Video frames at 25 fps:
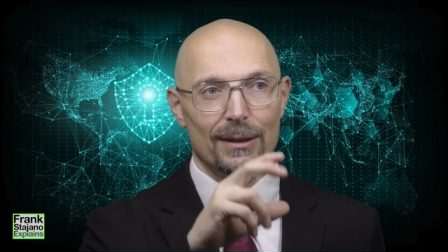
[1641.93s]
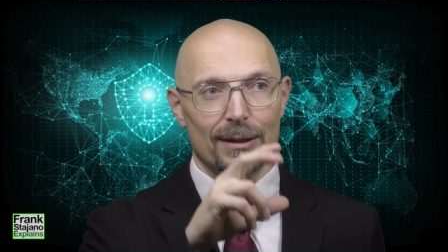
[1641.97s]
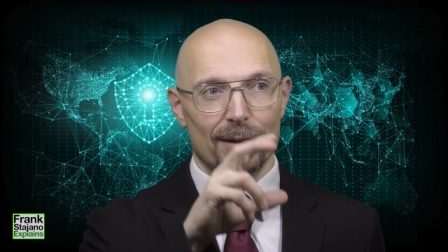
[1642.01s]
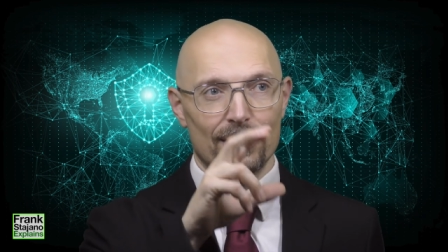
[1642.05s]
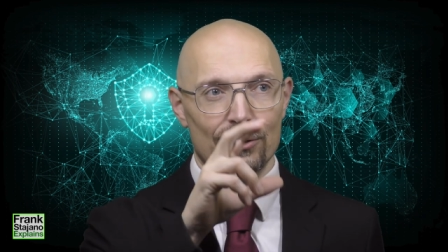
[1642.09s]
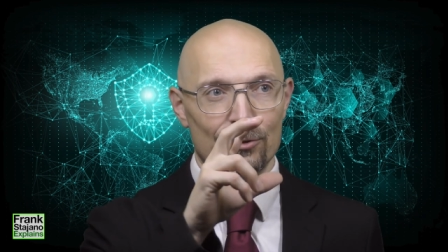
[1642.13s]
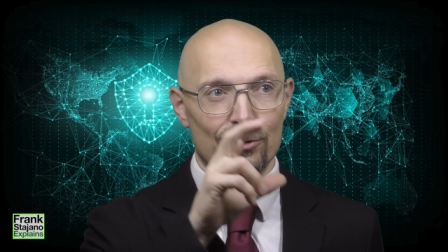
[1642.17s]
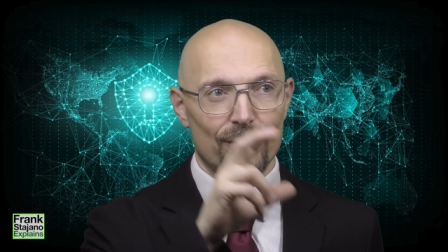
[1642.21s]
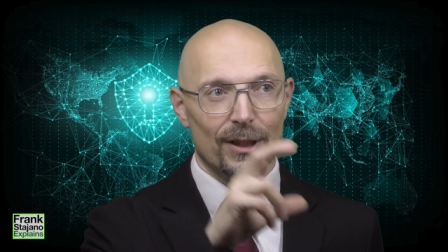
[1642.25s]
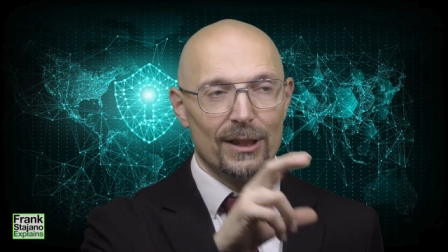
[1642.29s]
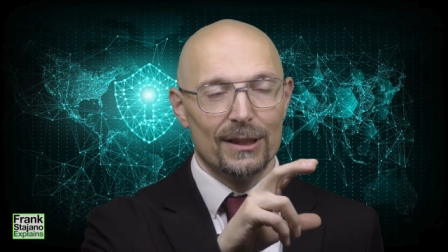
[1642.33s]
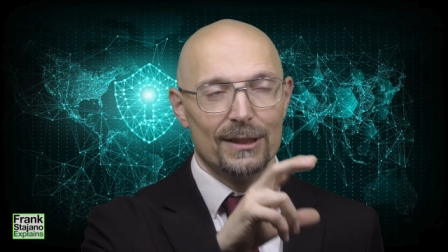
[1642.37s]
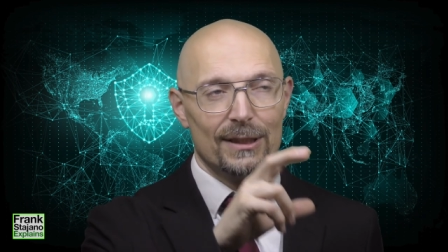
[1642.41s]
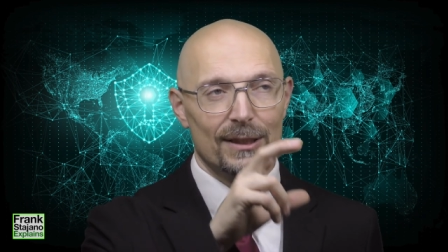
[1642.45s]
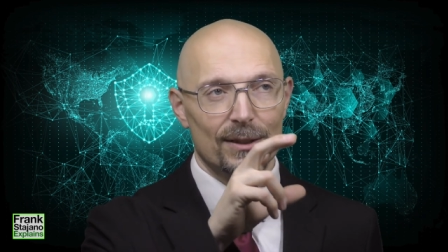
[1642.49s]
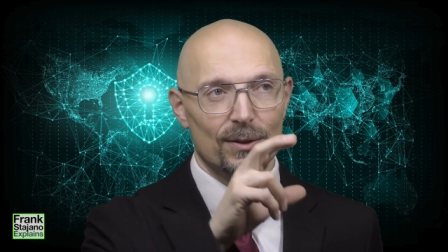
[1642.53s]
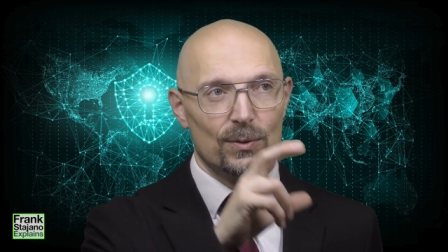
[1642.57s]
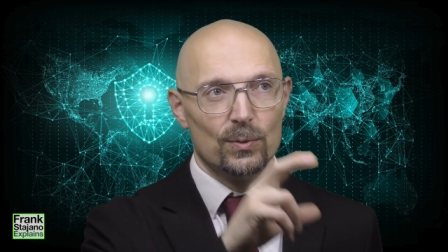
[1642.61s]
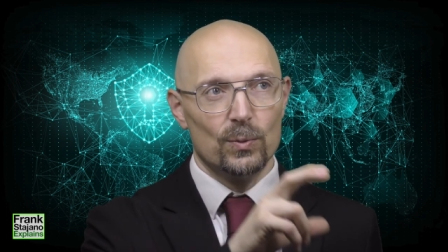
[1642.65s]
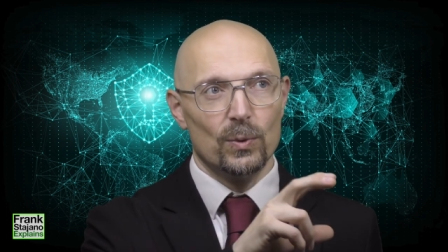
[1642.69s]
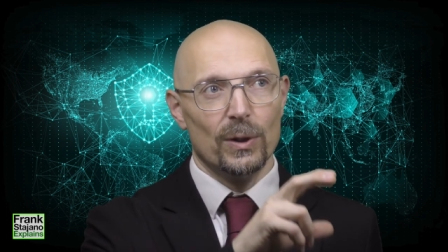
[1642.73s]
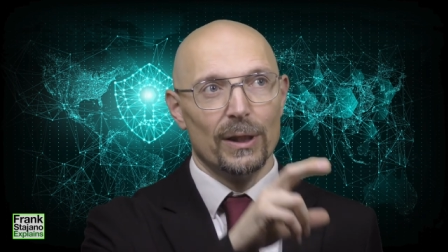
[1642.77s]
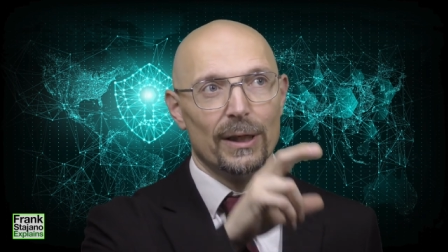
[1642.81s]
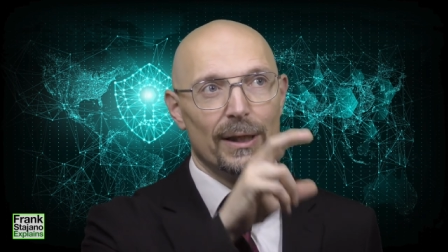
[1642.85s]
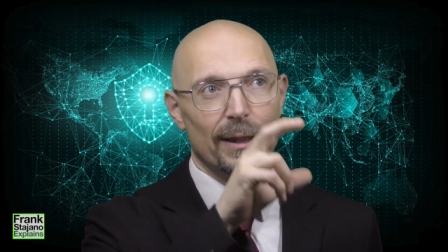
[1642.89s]

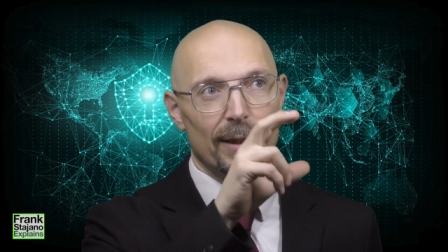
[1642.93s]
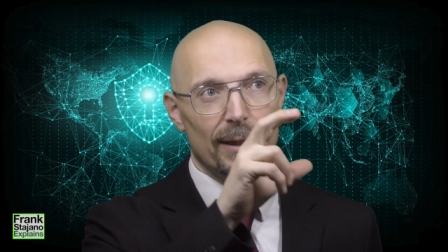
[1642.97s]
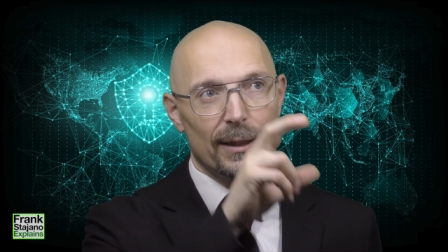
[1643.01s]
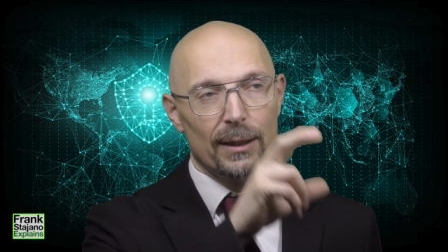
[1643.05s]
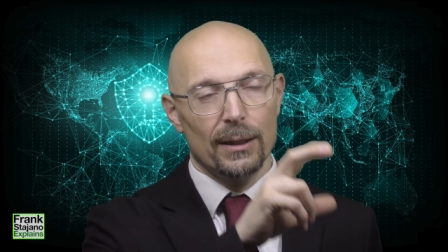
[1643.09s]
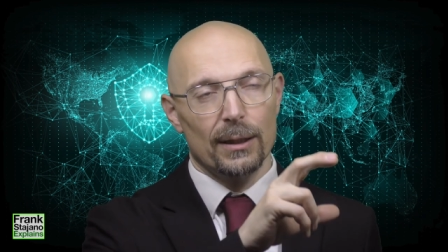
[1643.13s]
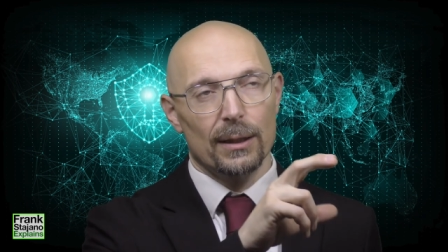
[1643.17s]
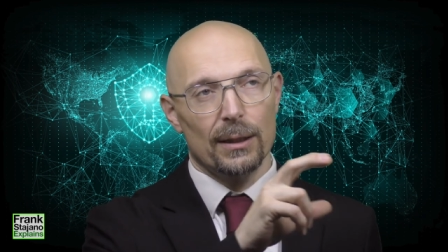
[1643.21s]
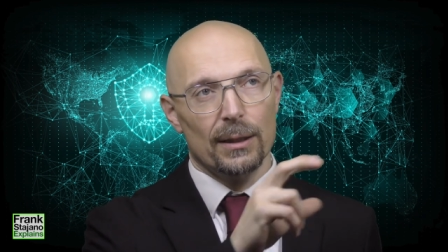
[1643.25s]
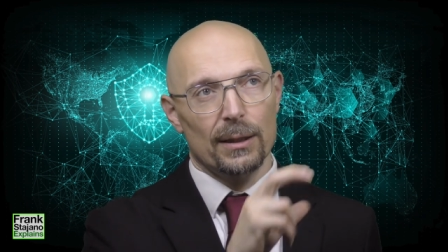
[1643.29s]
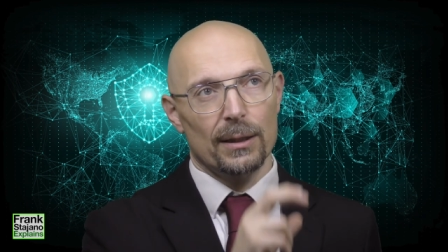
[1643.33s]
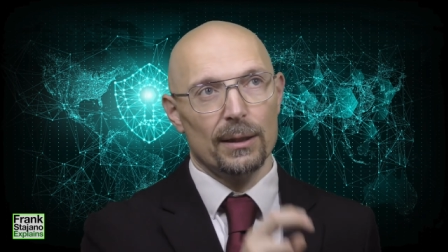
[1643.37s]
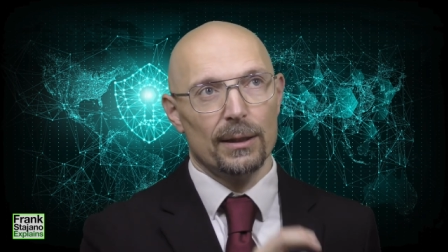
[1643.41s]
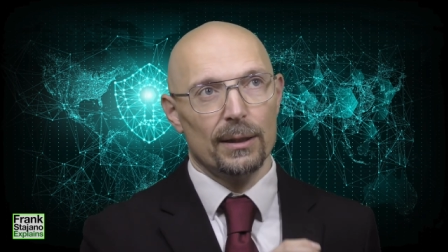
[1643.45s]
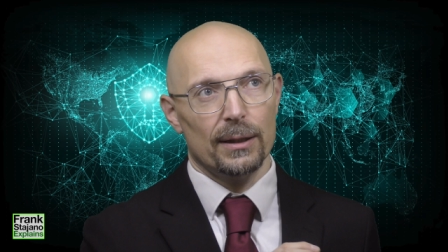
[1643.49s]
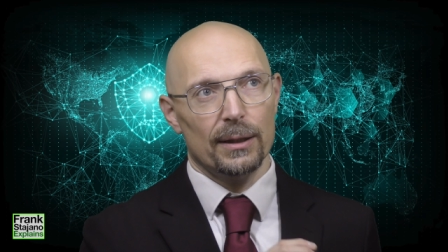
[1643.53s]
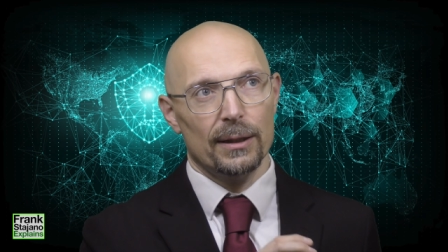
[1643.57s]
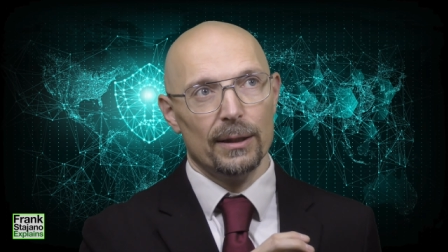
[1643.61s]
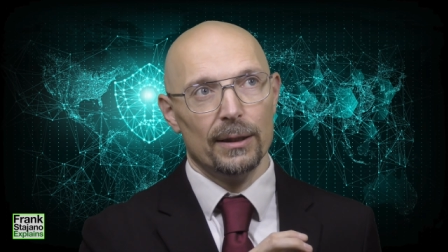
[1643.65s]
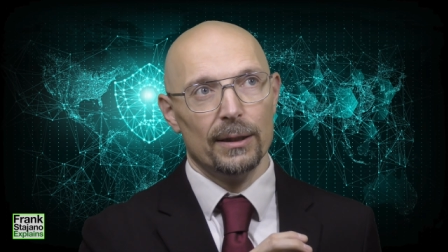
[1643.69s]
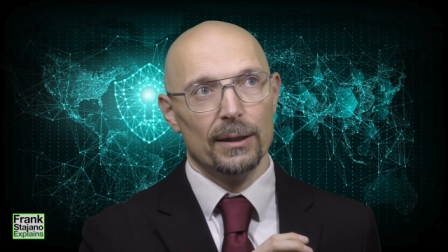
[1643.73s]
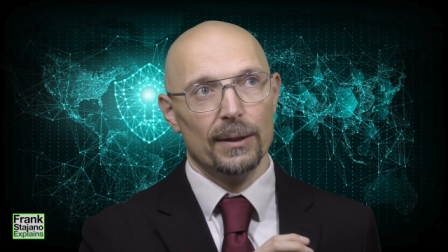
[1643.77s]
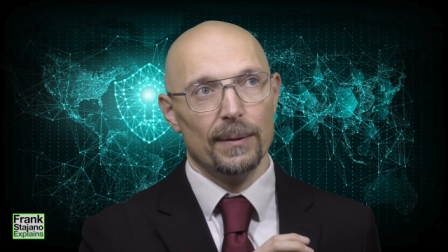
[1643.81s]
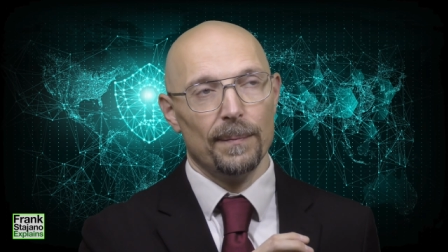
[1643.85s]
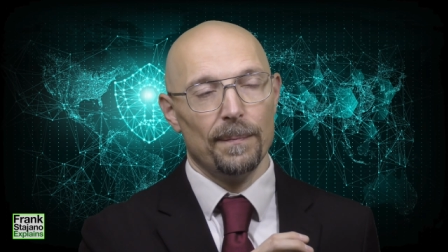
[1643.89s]
addresses where,
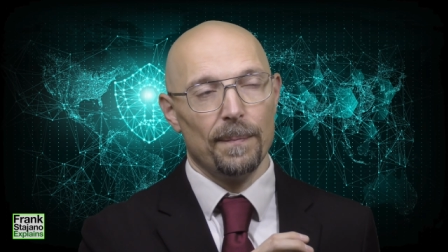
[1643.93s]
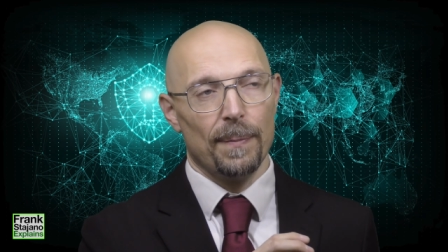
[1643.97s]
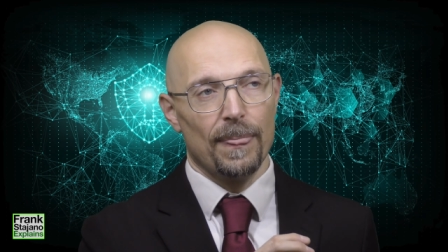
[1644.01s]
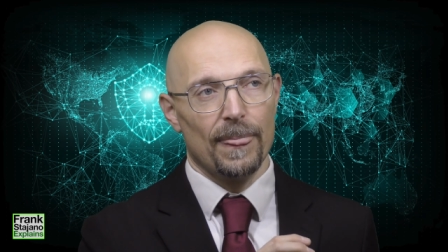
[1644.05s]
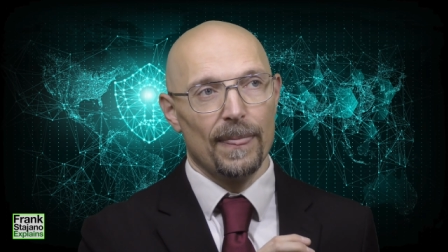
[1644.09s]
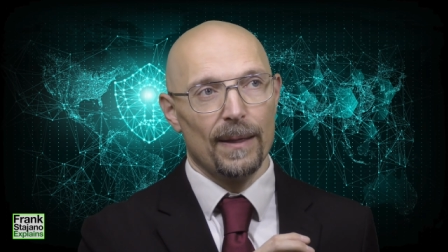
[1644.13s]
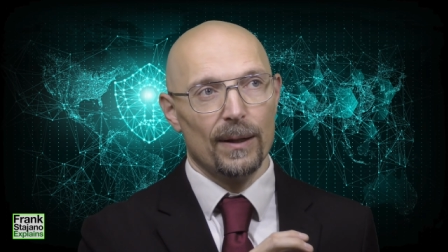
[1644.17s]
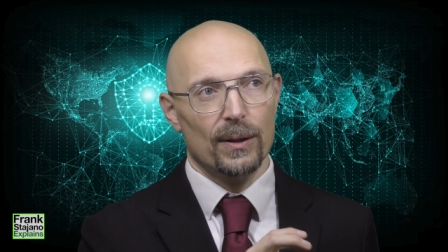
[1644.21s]
um,